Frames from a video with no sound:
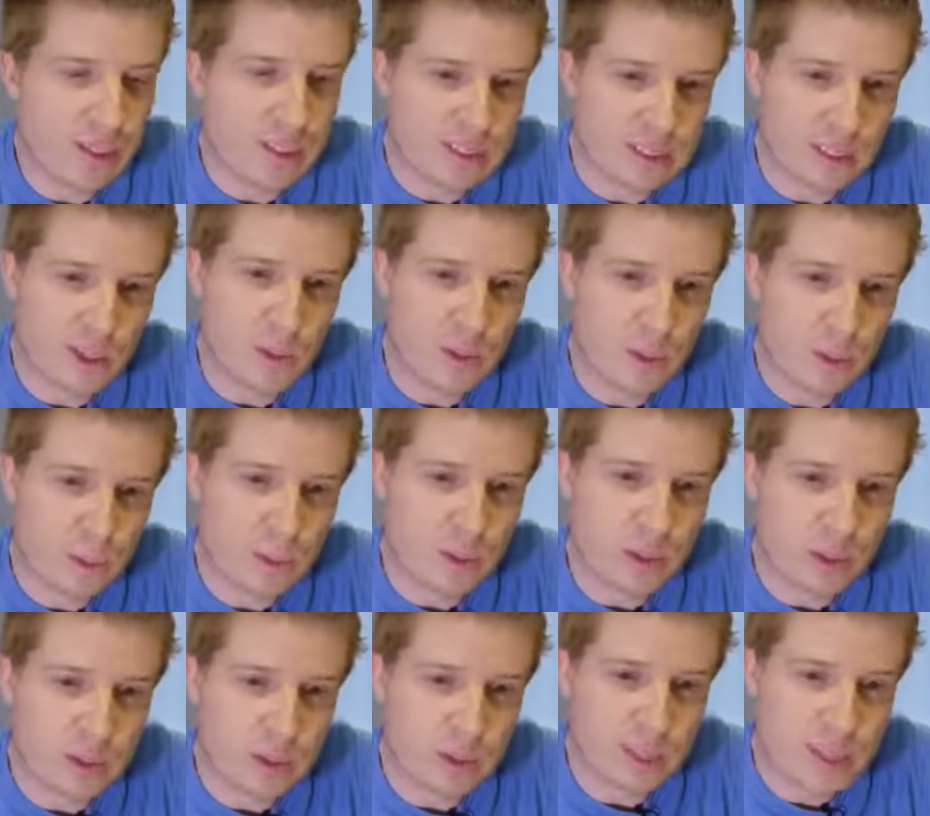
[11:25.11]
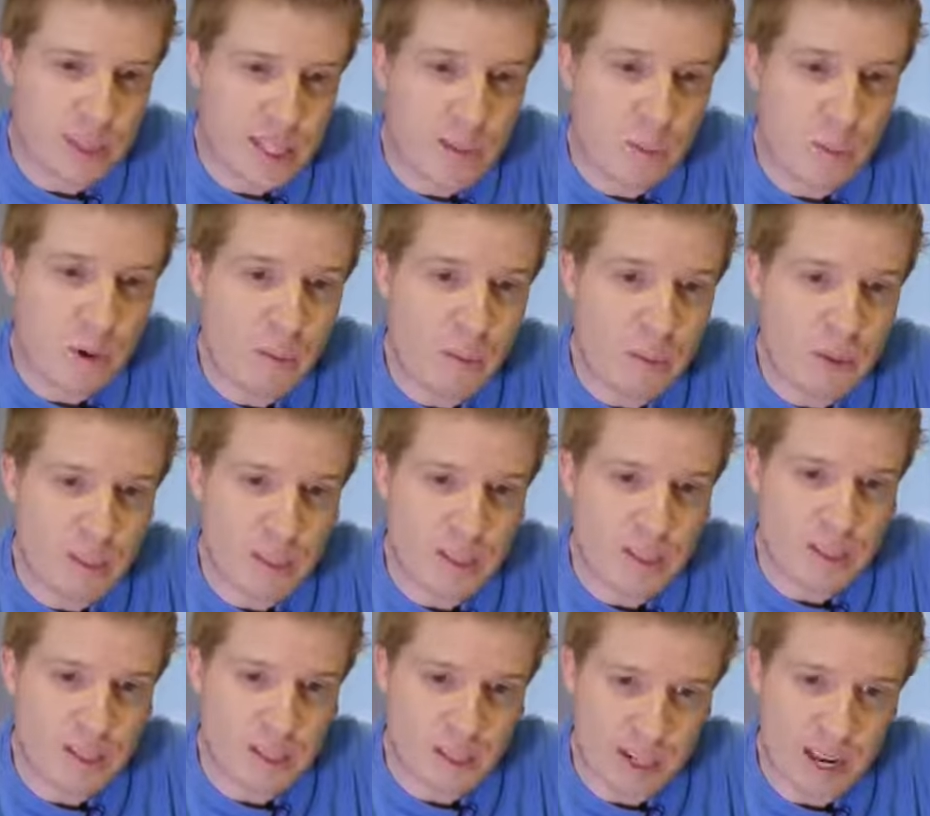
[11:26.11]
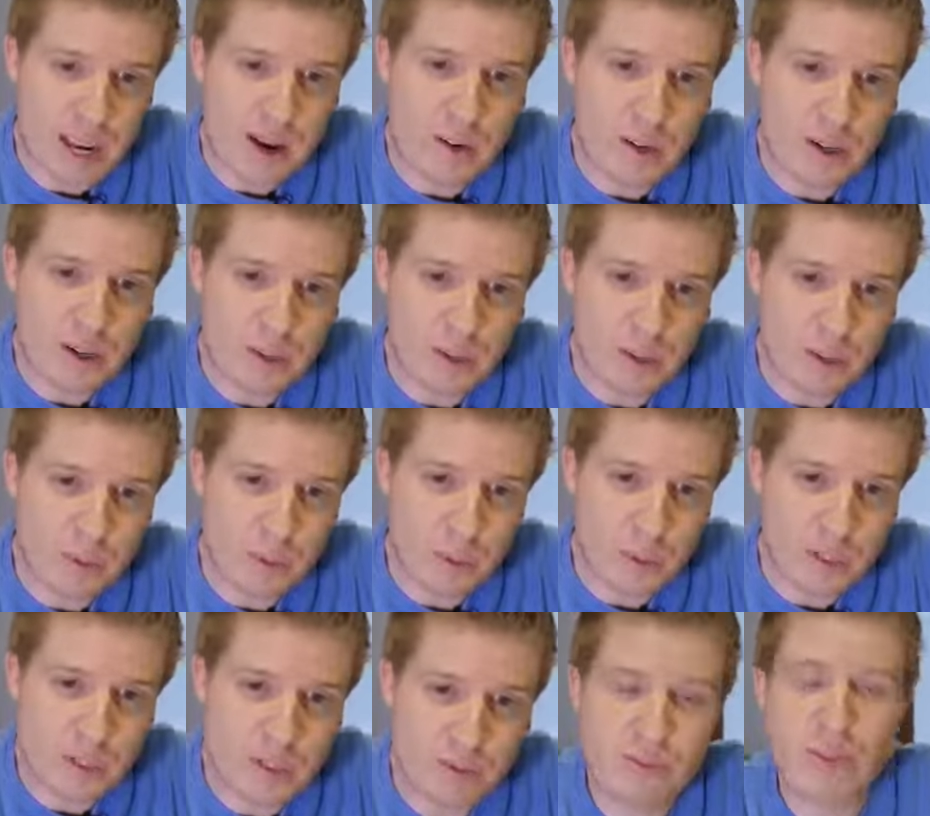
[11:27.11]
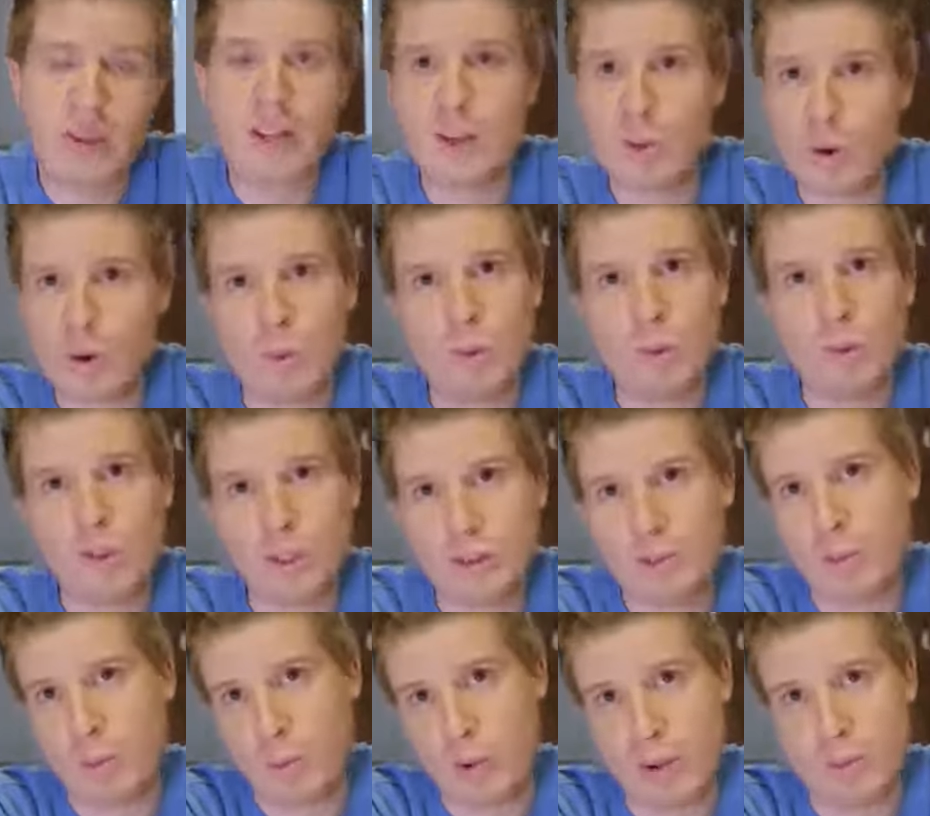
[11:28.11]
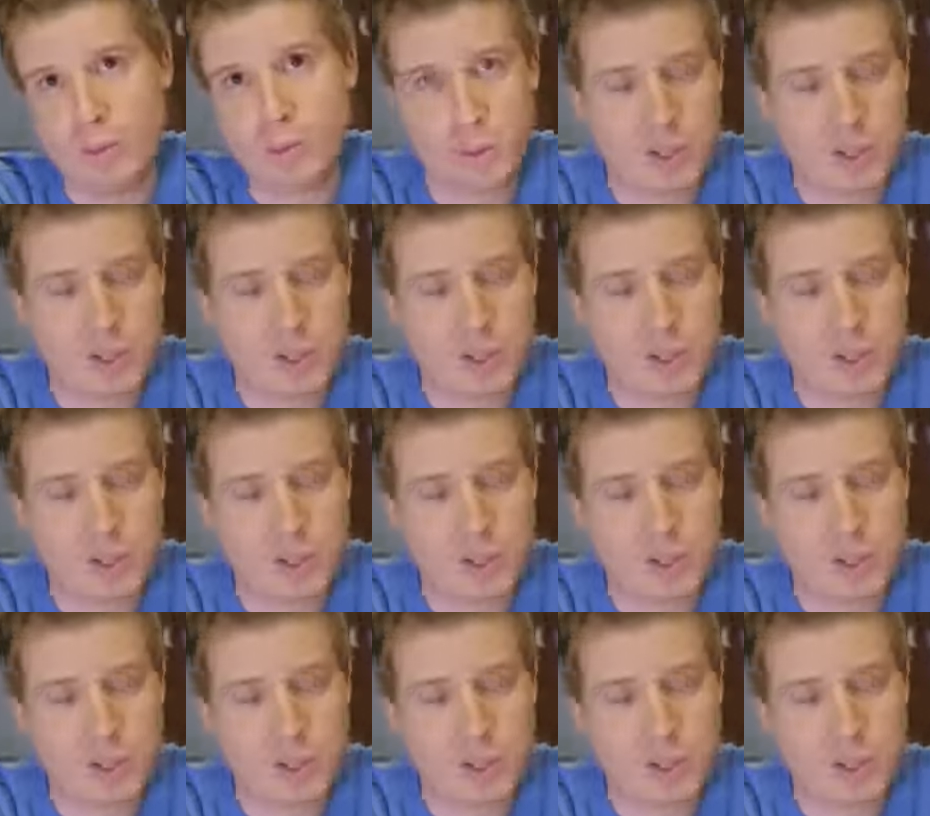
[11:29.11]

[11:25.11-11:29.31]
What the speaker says: So the deep web was just an area which is fairly normal of the web,